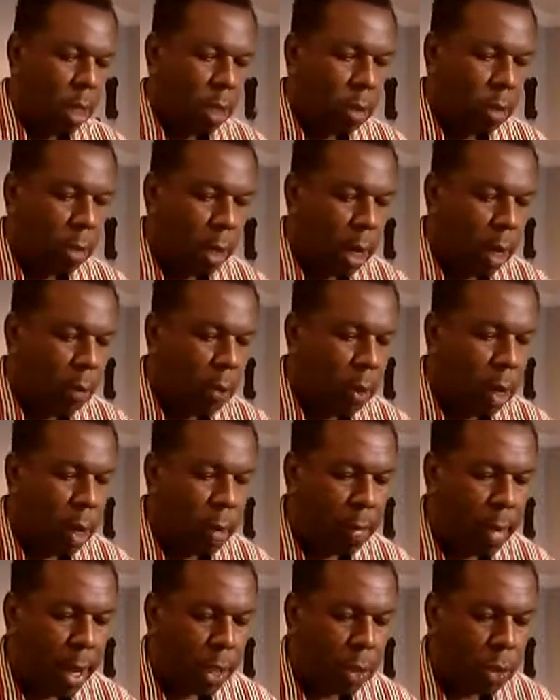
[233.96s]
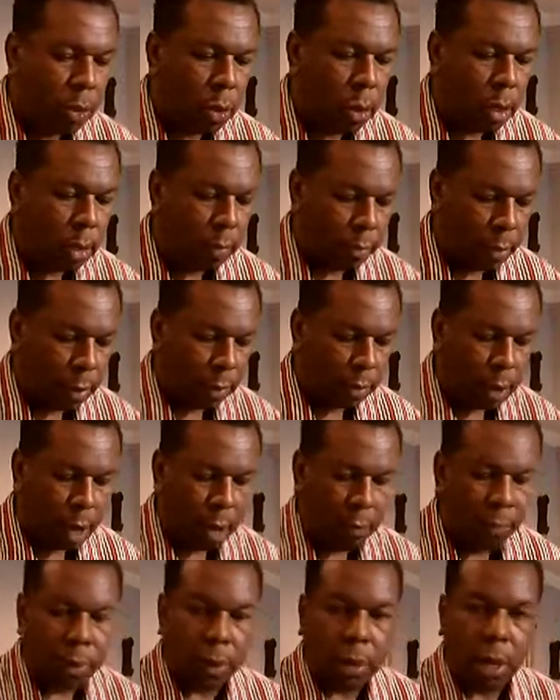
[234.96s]
So here we're going to make sure it
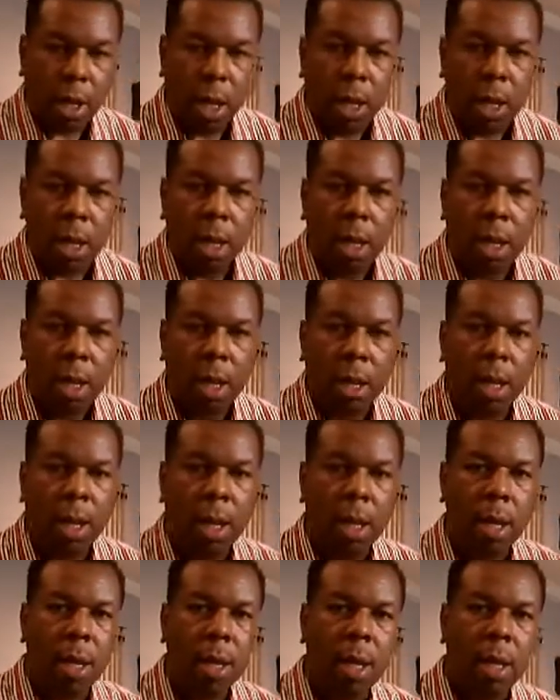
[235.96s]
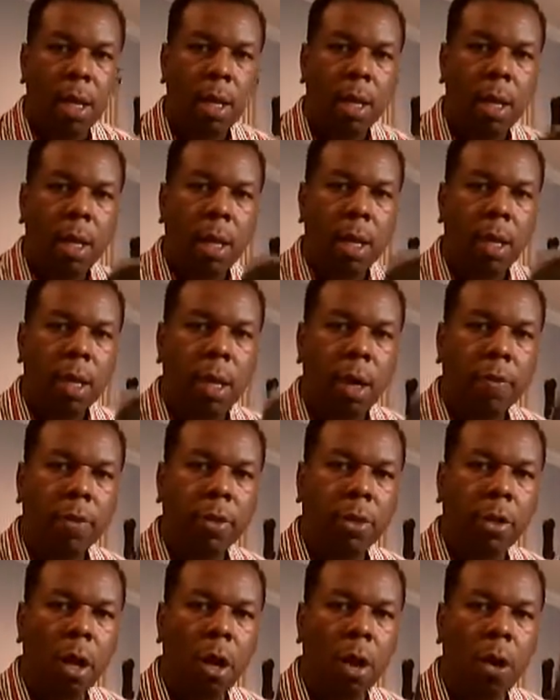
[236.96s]
covers
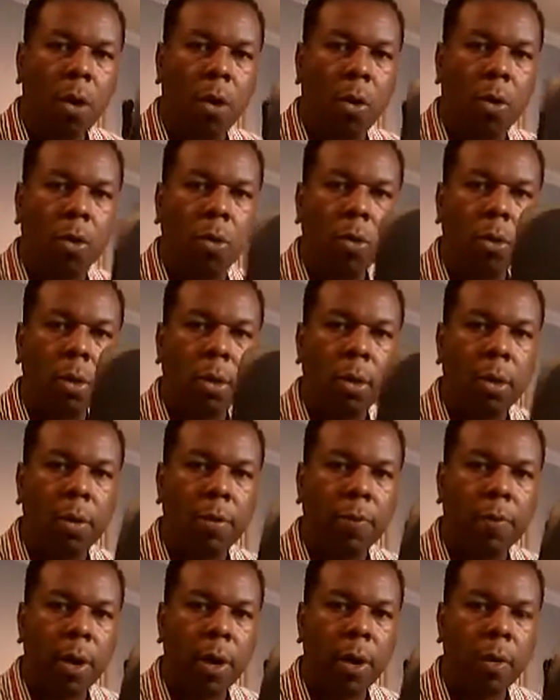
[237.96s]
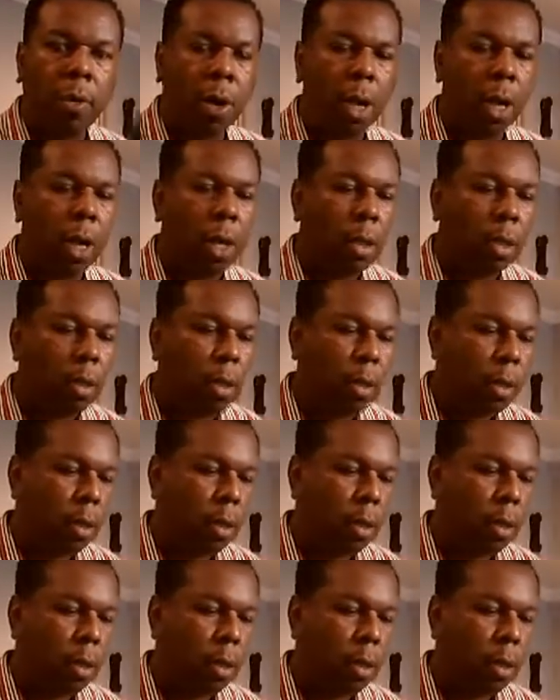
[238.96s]
the hole very well.